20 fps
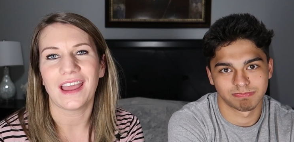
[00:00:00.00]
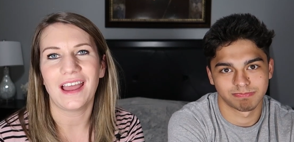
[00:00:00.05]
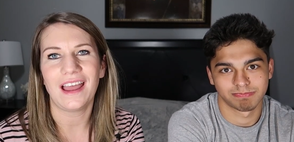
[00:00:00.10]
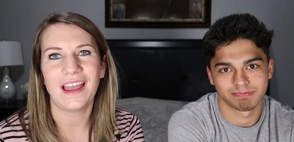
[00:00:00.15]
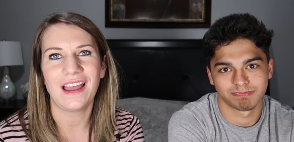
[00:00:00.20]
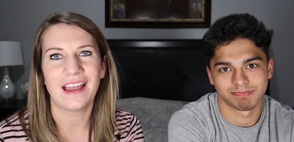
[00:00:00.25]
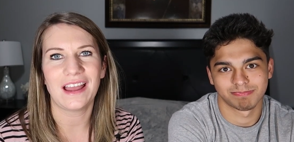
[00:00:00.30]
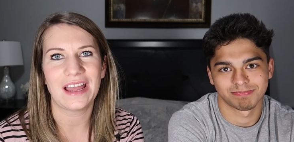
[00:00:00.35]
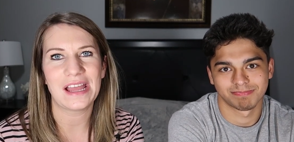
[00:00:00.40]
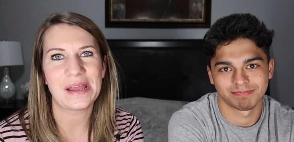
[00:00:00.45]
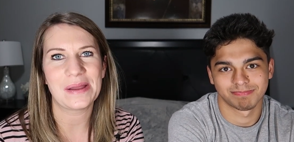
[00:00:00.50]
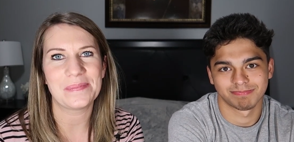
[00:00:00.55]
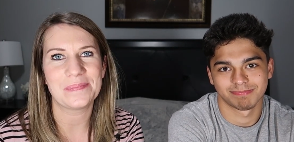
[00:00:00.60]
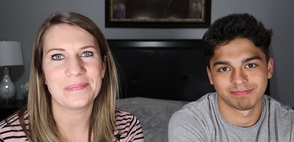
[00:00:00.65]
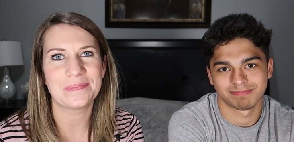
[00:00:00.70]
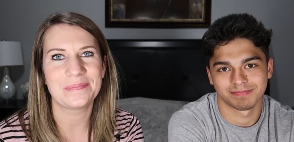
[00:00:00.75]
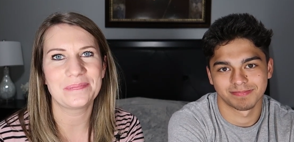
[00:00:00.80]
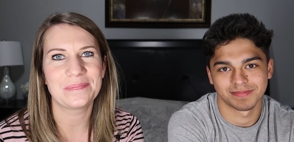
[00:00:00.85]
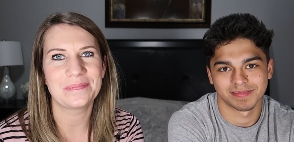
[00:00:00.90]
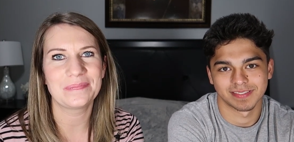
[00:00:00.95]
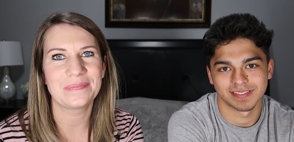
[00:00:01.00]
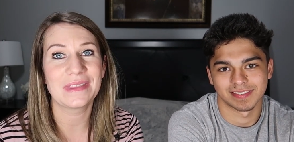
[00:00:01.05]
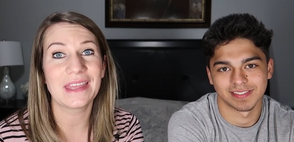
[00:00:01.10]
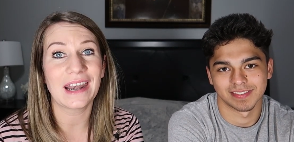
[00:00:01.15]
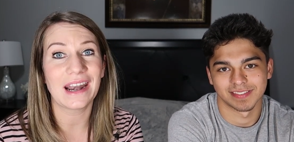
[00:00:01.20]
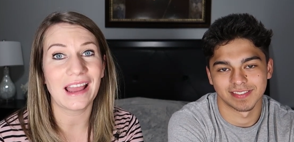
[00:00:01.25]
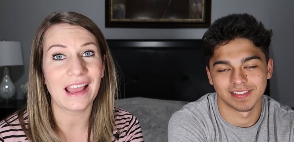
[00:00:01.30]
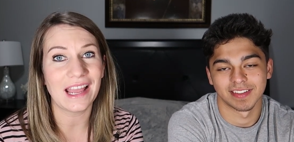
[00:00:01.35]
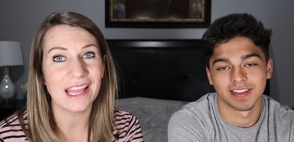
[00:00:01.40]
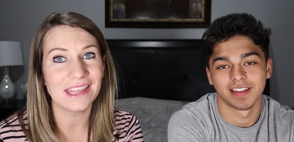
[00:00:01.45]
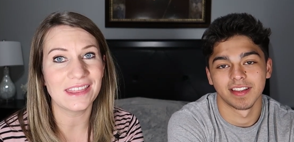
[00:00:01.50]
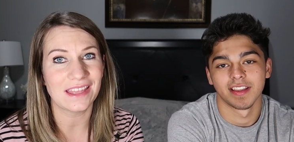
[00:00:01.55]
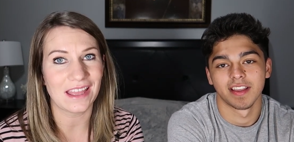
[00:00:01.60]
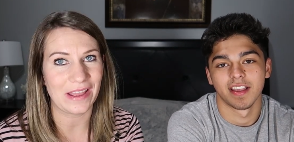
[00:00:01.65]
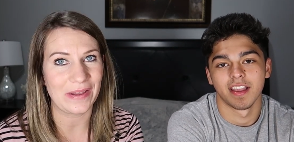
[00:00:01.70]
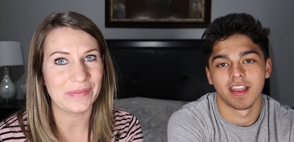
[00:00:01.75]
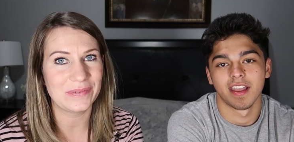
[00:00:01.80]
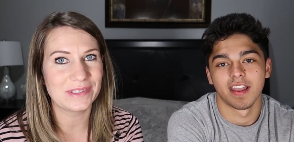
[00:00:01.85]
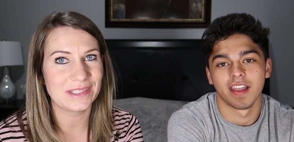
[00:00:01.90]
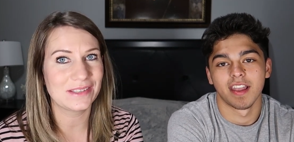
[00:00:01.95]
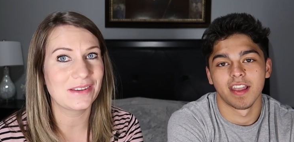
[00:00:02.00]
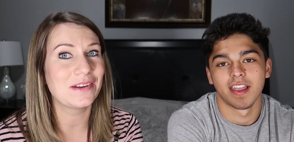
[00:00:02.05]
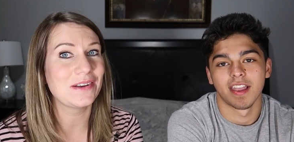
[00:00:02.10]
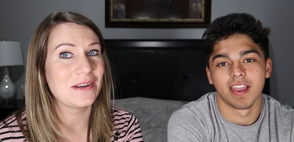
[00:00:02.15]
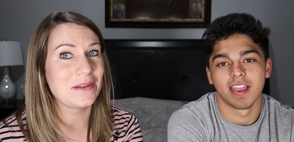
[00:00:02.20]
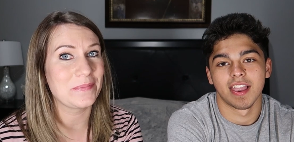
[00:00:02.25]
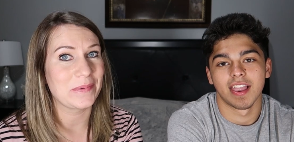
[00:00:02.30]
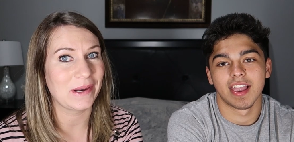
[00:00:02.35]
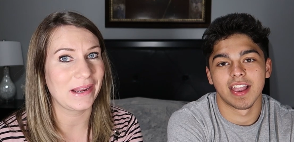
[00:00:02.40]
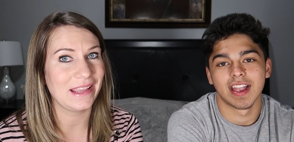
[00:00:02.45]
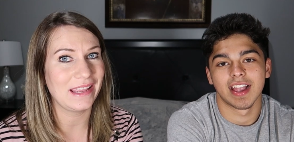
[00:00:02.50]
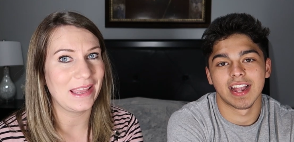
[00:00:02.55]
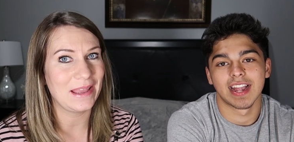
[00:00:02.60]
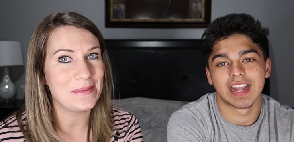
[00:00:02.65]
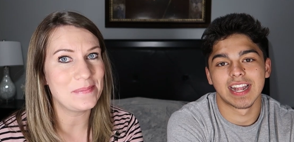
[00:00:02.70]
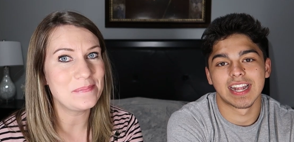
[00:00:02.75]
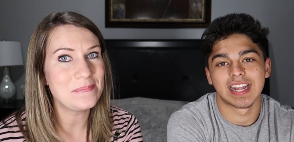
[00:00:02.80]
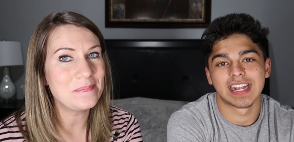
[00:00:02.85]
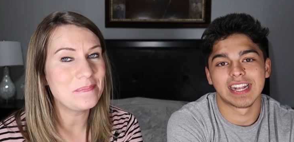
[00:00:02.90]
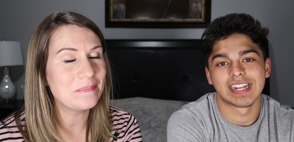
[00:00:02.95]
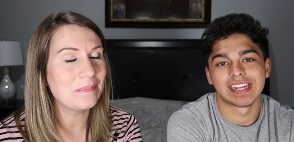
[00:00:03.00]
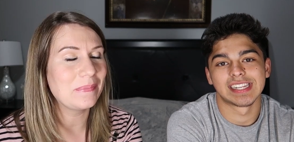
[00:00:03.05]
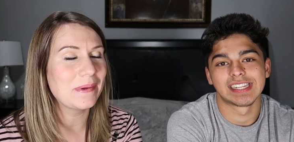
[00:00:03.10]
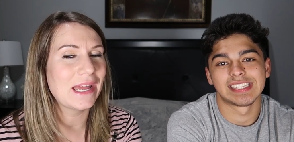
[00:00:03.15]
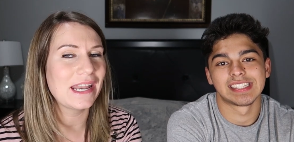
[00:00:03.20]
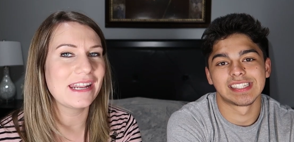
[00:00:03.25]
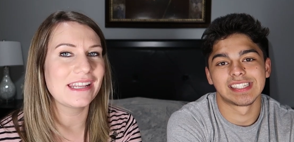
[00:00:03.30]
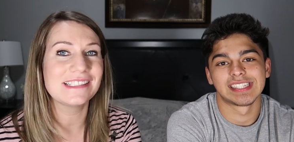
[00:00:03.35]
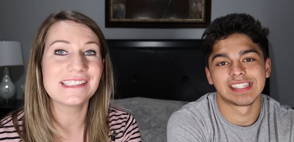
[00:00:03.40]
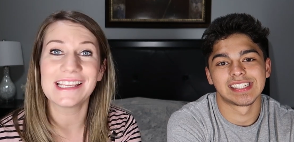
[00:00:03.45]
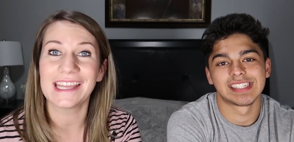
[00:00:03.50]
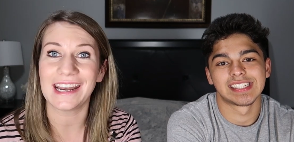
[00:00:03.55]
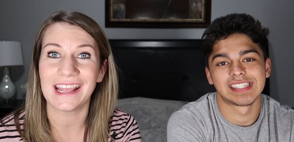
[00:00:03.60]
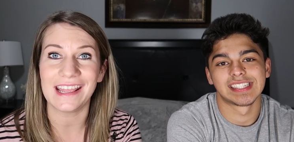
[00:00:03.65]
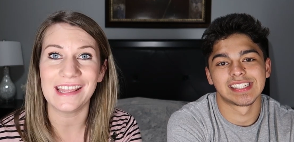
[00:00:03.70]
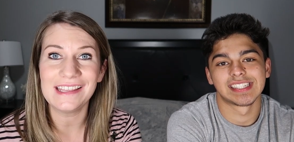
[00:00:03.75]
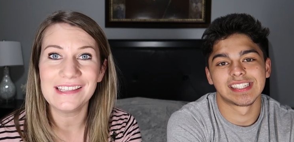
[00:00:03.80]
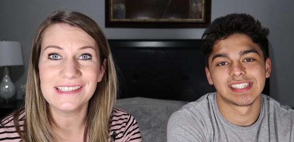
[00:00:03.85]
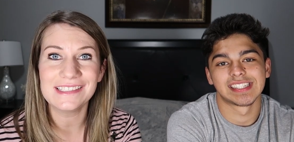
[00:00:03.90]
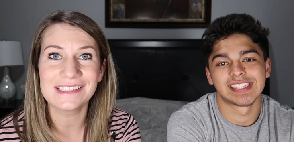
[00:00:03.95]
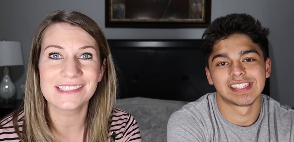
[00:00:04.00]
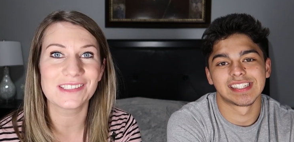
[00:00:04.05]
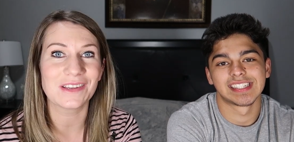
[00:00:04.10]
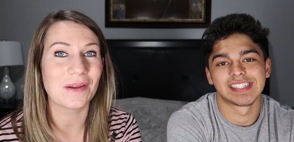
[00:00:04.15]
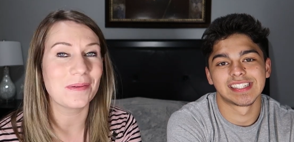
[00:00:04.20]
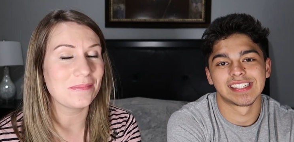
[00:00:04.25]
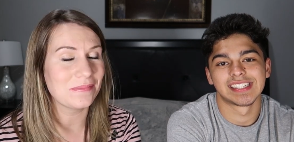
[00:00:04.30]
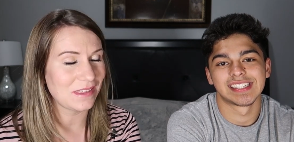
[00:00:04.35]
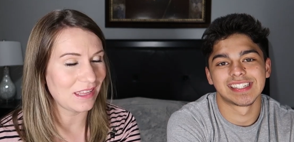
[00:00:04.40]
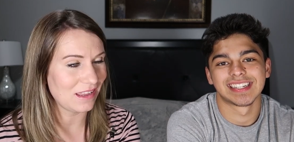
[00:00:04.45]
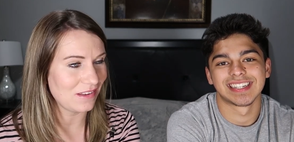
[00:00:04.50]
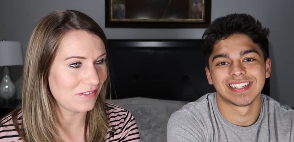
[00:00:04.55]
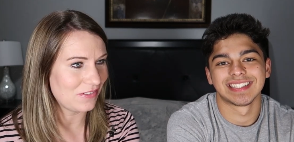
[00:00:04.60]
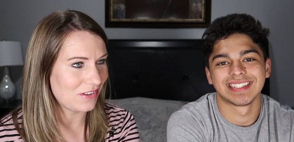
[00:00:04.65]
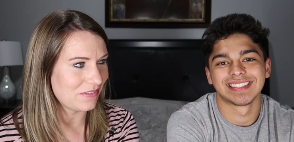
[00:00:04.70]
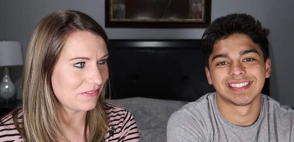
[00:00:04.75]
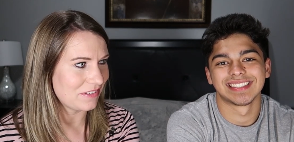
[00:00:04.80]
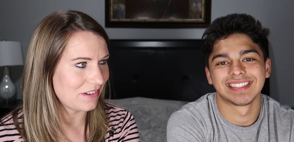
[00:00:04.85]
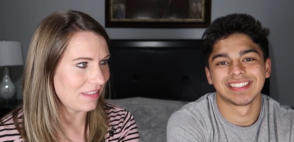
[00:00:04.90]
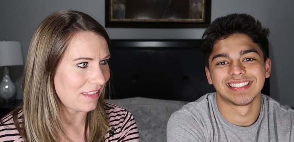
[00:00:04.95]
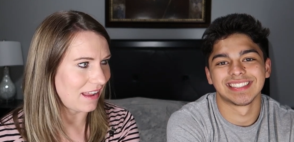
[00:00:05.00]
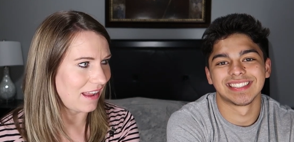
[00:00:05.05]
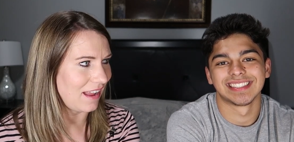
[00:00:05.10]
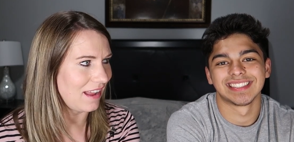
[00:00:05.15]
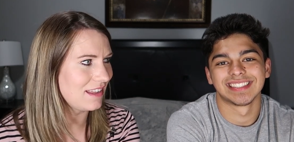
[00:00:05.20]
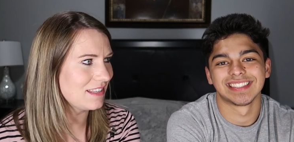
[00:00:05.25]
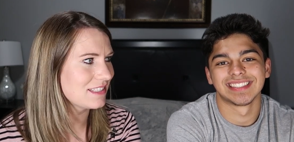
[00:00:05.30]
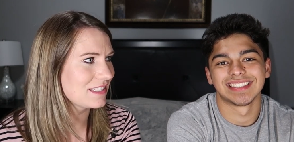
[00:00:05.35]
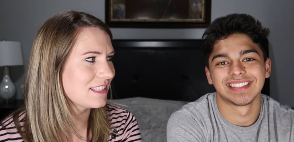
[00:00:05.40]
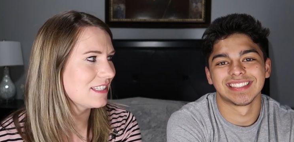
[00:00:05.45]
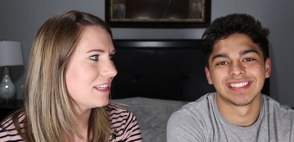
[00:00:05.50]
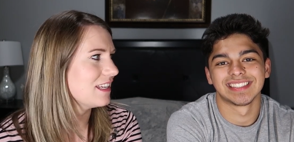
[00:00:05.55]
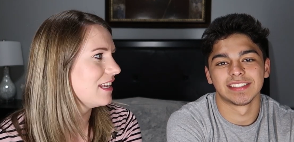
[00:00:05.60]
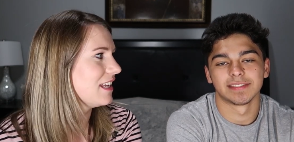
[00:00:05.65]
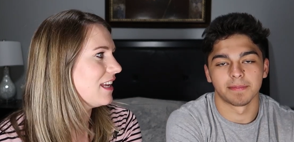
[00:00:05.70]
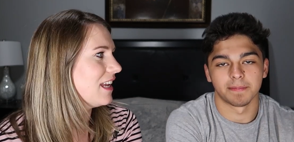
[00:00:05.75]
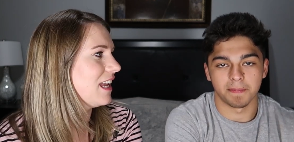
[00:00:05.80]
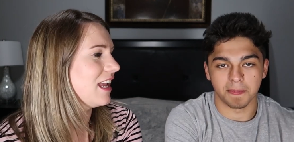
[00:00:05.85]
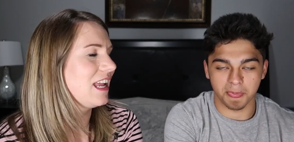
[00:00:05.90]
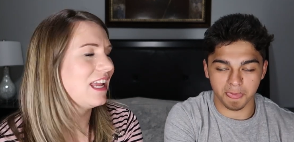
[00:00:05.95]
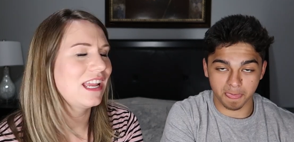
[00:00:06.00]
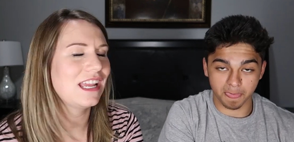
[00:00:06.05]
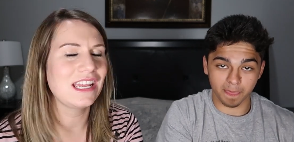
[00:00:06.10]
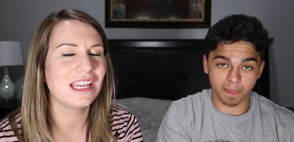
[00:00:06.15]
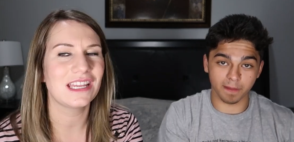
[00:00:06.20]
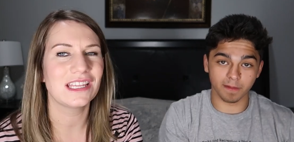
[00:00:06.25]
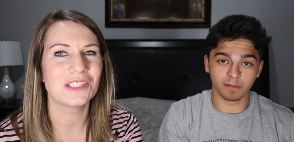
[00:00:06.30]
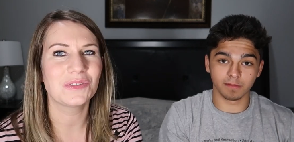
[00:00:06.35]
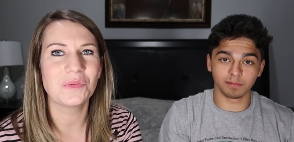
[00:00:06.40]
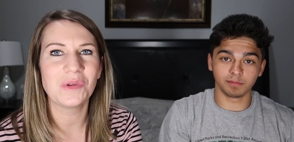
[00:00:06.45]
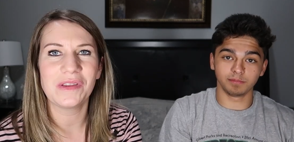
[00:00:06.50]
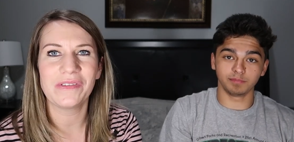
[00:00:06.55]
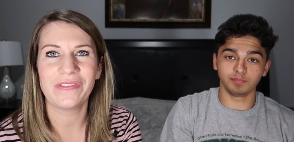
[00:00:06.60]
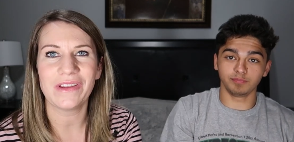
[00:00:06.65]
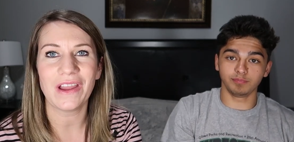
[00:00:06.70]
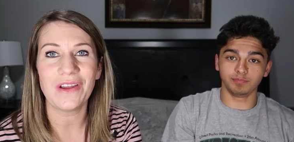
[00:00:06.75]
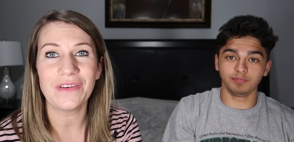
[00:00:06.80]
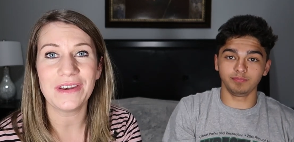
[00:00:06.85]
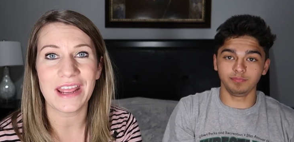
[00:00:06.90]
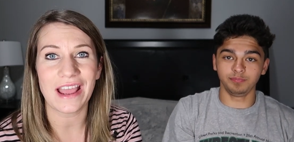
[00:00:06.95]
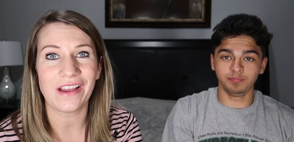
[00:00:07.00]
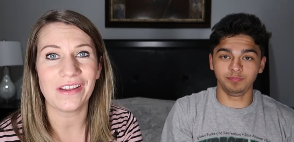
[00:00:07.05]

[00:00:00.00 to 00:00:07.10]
Speaker 1: um, that I thought was going to break him, but it didn't, so I'm thankful for that, is we found